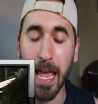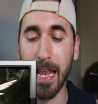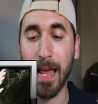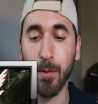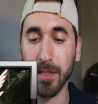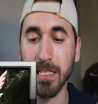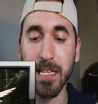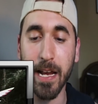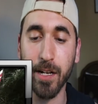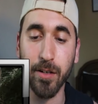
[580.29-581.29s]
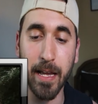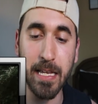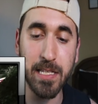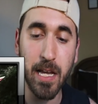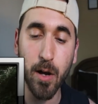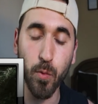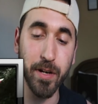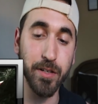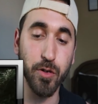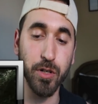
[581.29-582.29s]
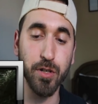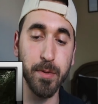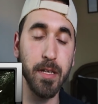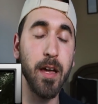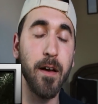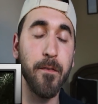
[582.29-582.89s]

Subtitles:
and now with this Aerial Ace, we're either going to be